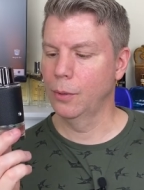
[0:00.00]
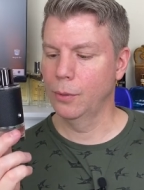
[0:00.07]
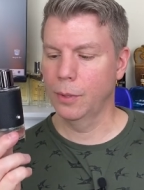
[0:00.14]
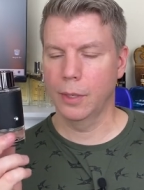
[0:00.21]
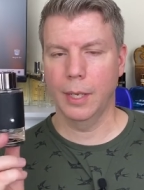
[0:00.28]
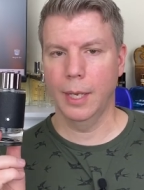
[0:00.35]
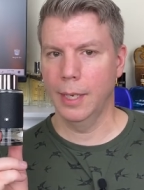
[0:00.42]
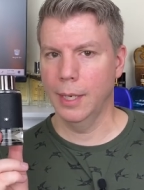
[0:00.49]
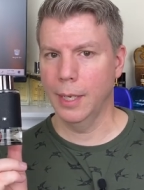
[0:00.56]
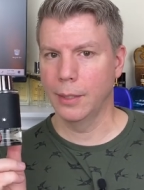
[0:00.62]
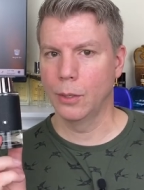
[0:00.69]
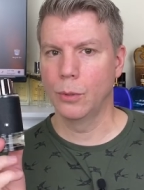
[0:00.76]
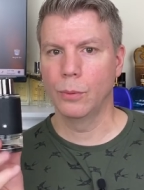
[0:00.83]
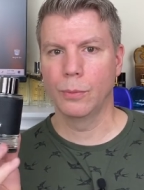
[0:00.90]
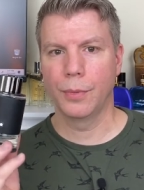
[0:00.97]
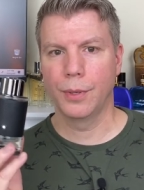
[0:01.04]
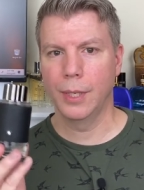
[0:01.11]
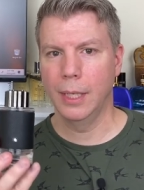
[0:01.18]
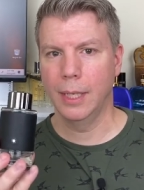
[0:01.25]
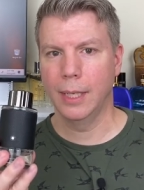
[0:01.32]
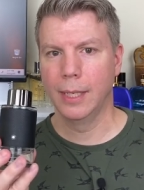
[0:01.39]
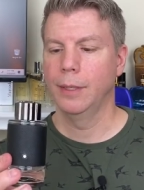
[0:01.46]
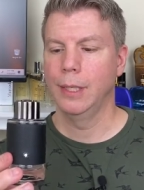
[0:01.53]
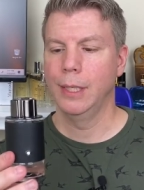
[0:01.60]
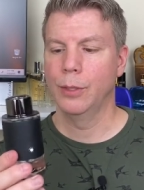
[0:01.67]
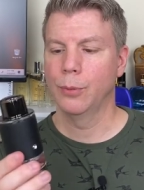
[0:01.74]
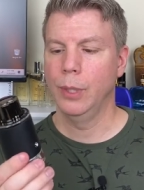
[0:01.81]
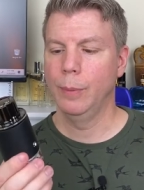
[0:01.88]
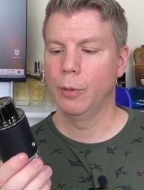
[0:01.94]
Okay, I don't think that
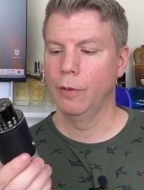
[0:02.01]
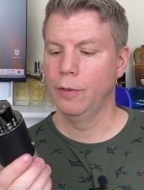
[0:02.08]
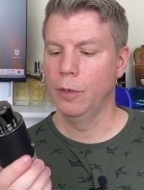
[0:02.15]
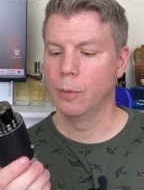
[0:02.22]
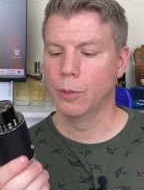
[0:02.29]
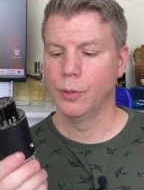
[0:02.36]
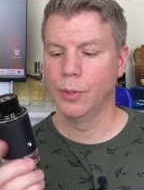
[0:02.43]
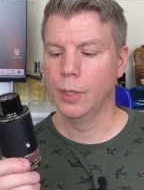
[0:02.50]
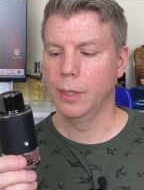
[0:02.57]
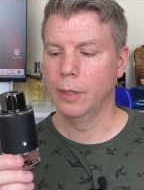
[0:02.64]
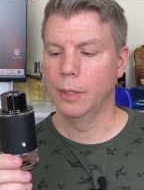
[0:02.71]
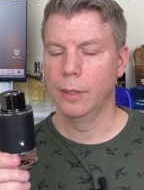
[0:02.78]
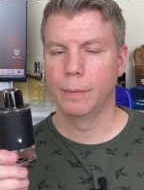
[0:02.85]
the three perfumers that,